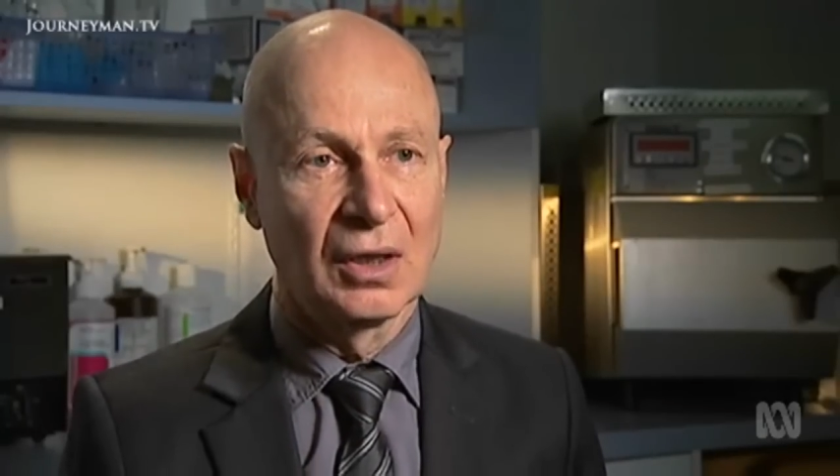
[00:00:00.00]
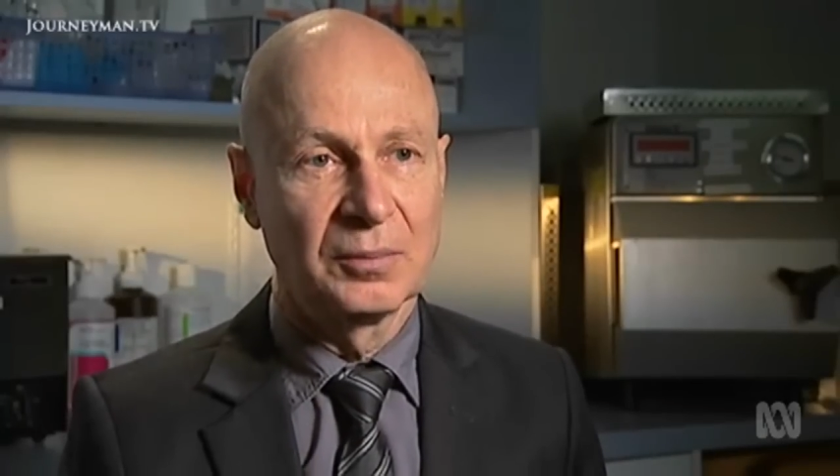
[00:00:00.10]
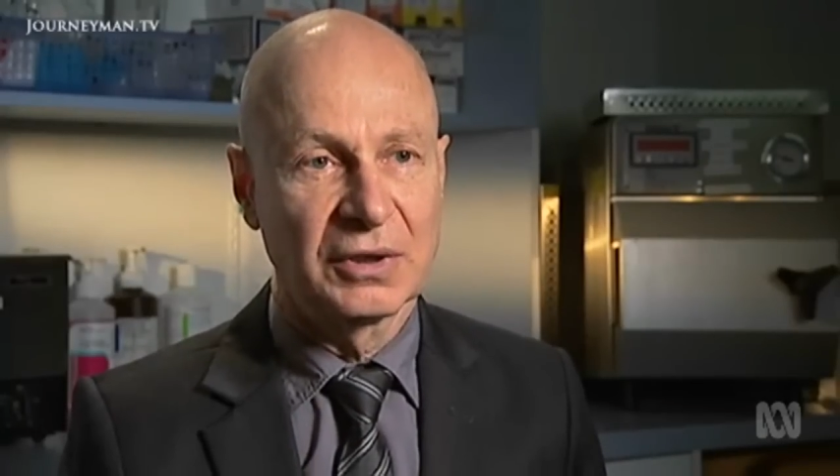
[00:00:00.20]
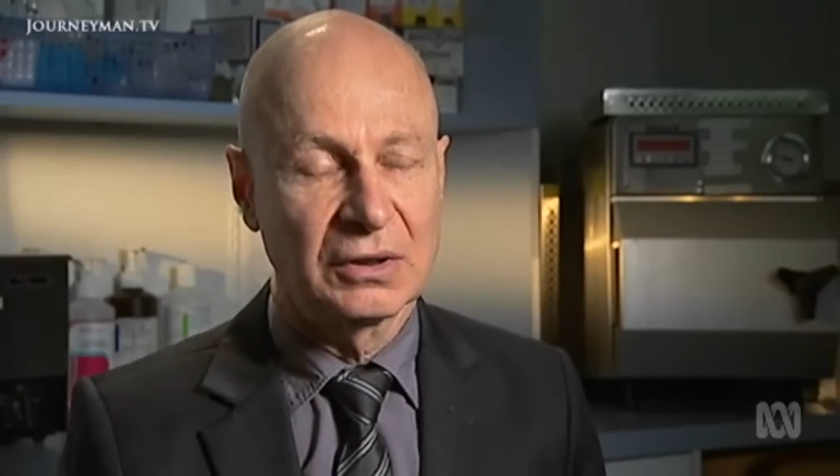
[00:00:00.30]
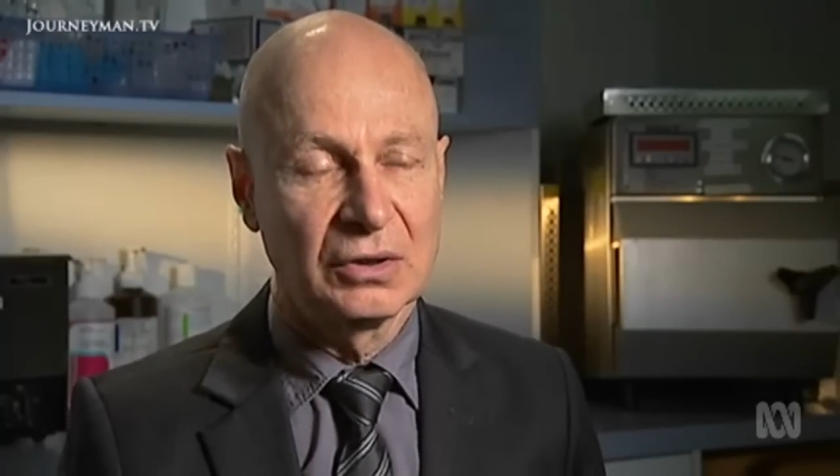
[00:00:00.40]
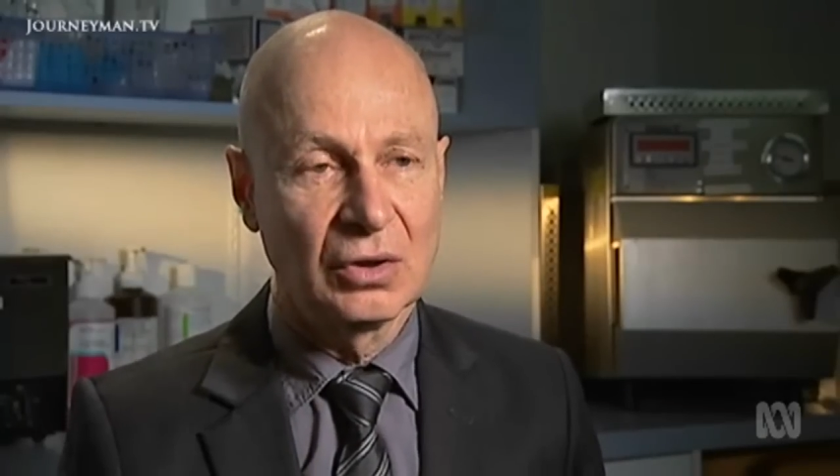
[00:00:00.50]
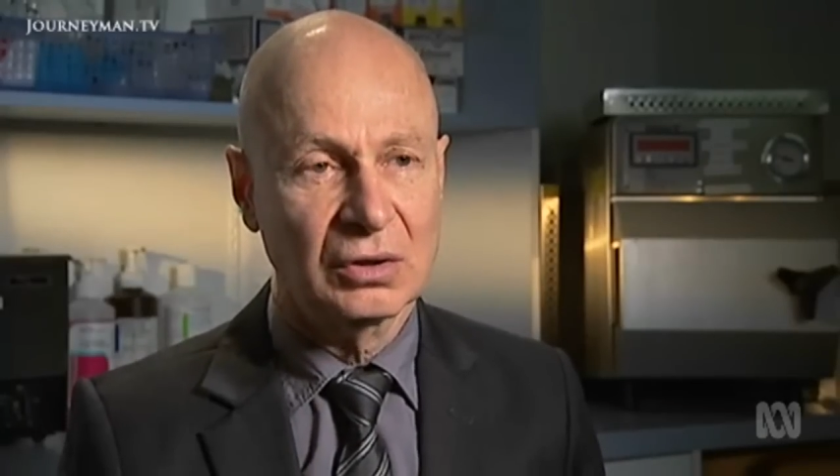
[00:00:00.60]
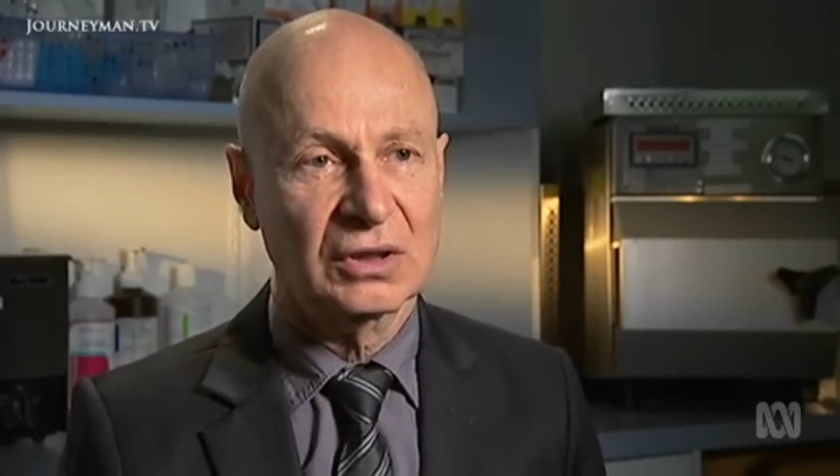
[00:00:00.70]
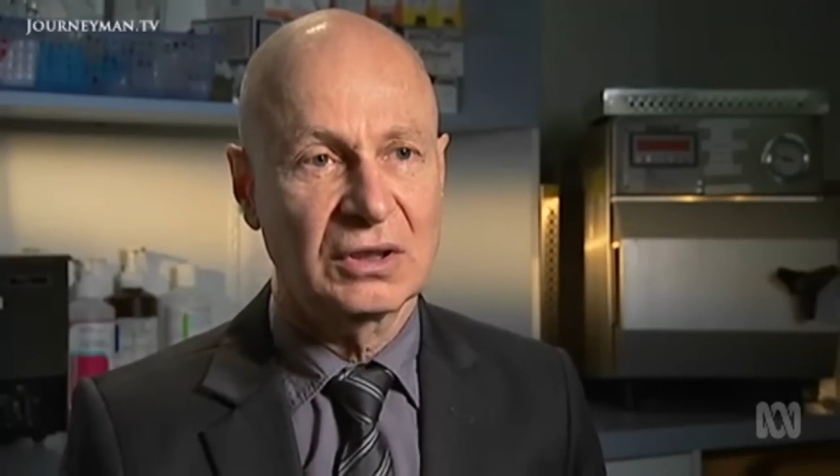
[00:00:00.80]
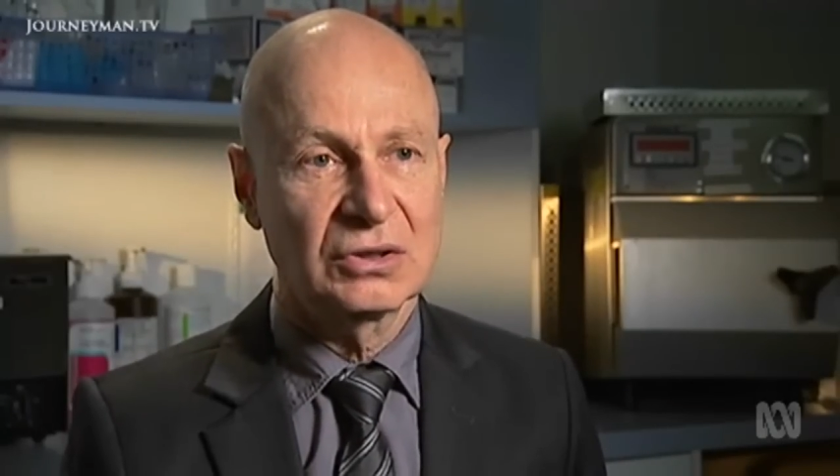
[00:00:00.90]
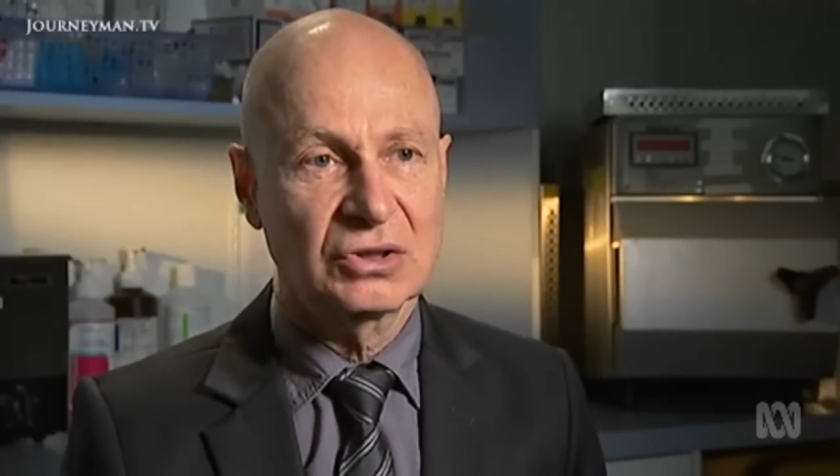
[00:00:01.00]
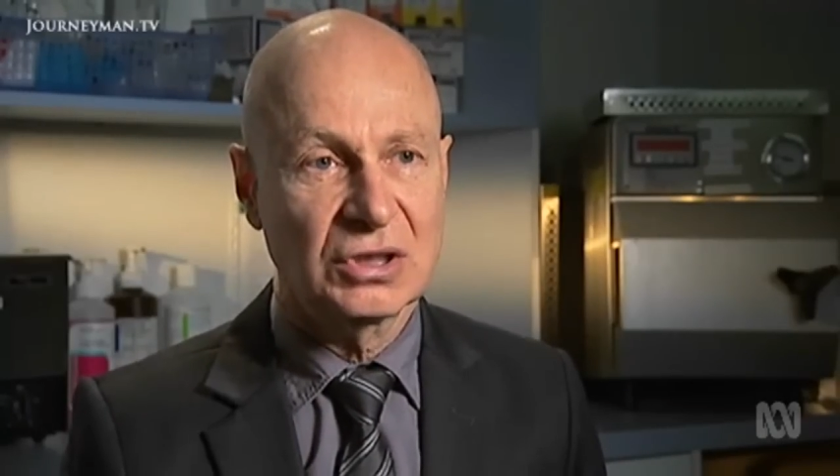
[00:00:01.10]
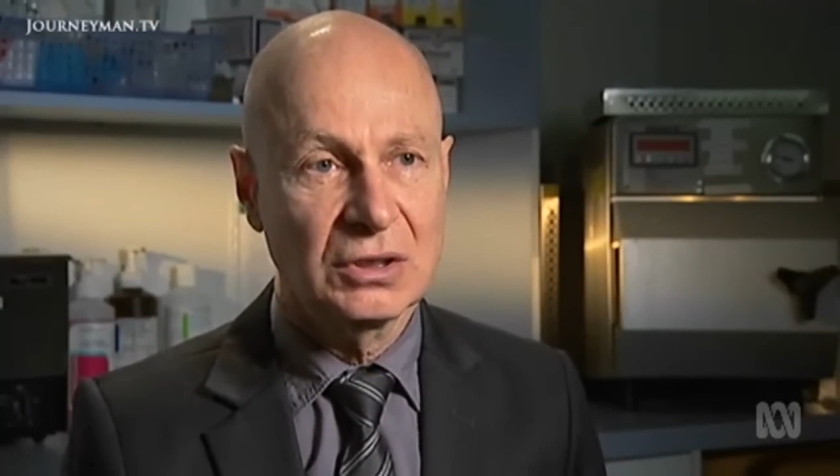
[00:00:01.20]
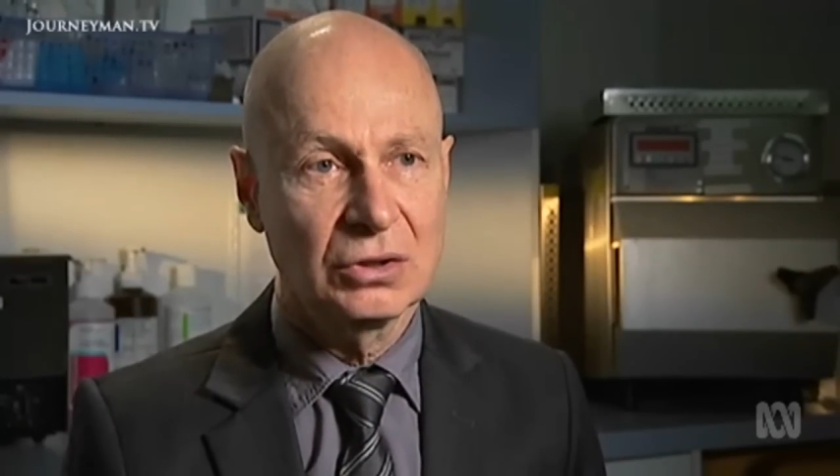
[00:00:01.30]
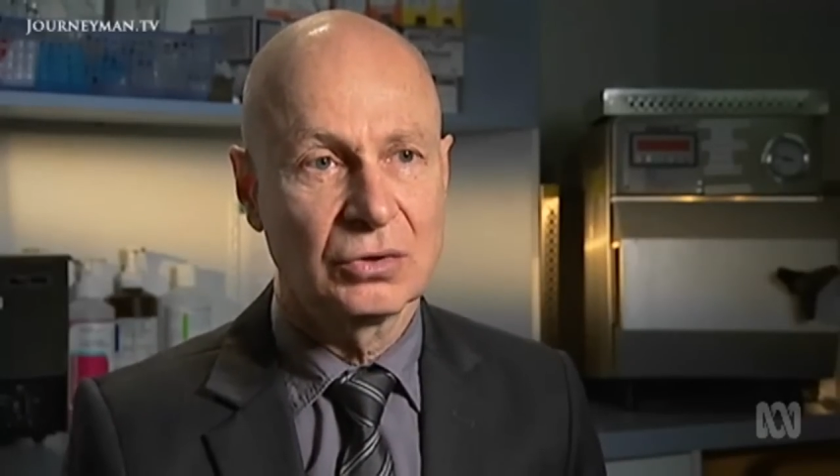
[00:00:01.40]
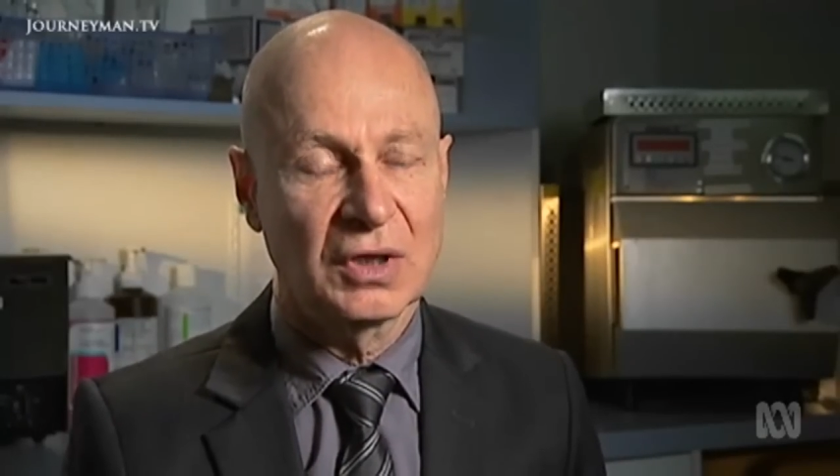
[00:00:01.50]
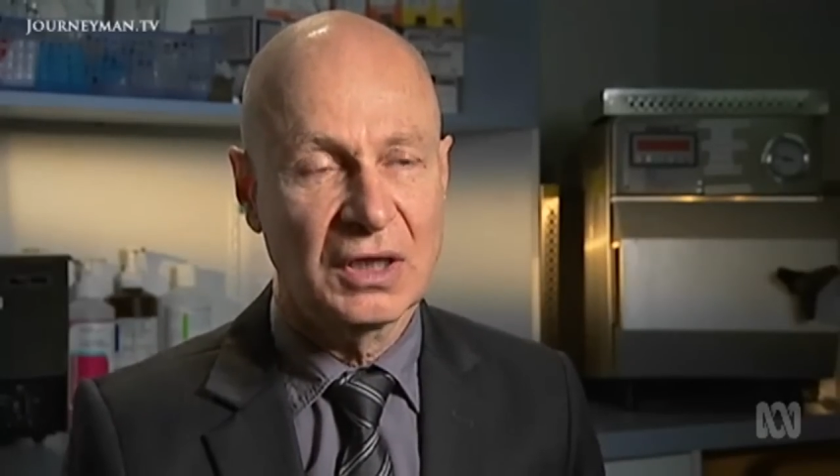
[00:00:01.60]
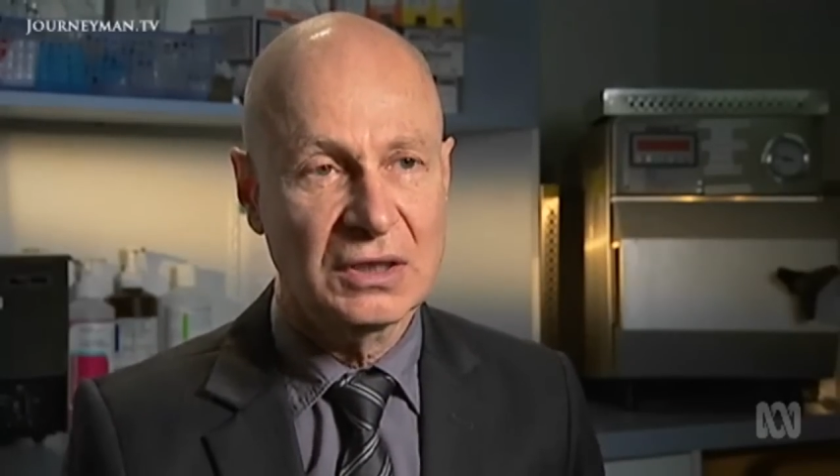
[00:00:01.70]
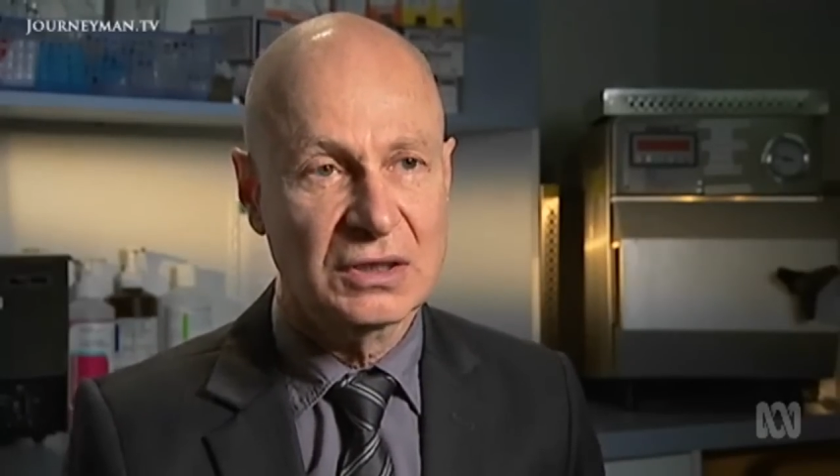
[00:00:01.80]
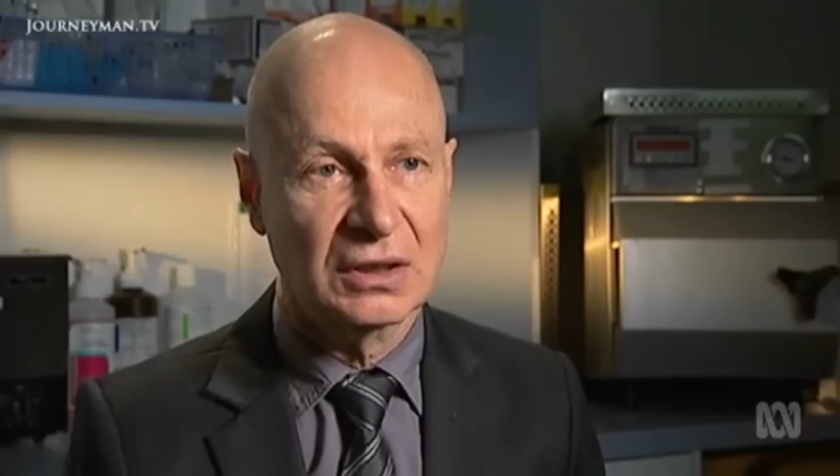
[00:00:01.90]
but not continue
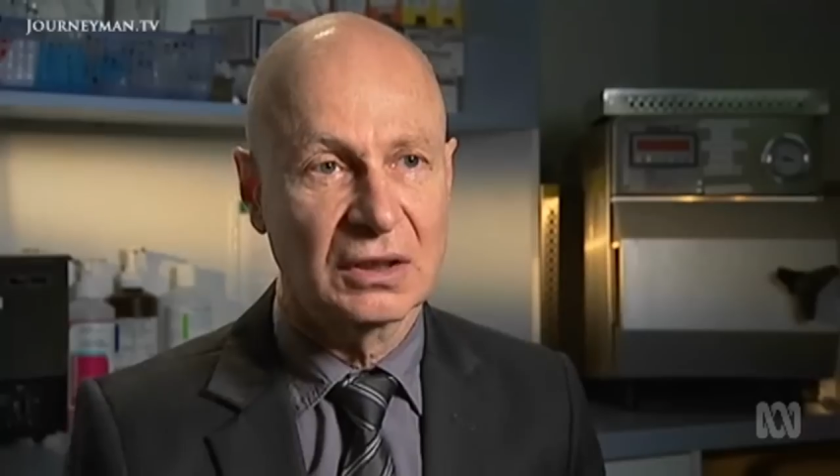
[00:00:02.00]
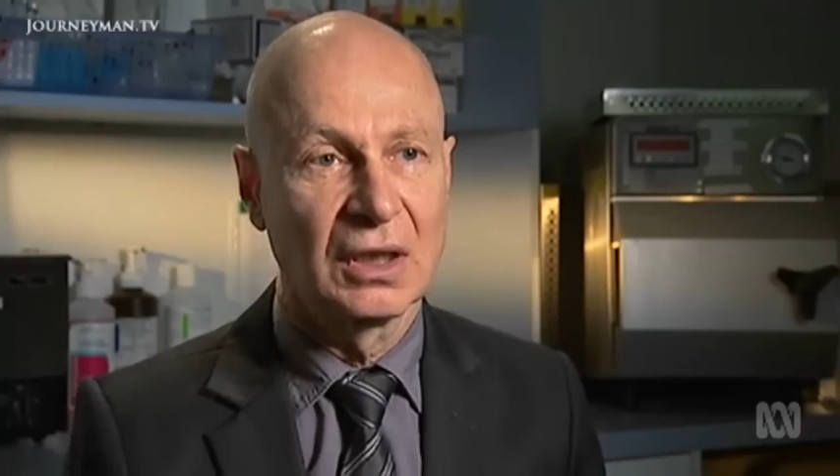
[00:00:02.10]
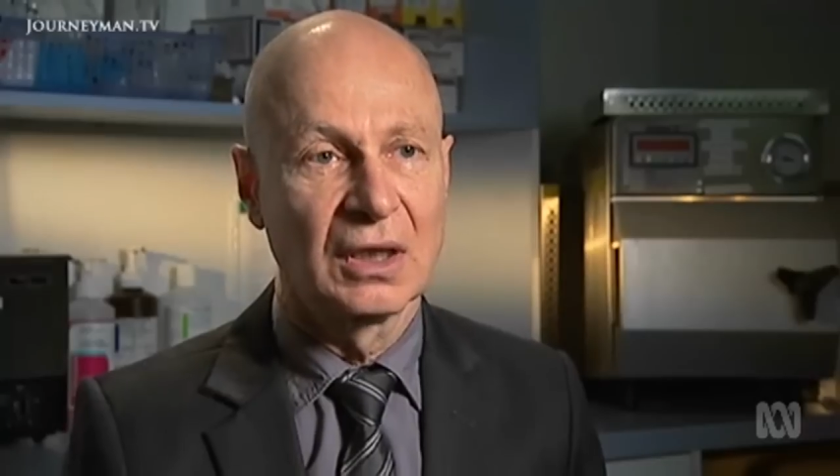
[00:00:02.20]
heating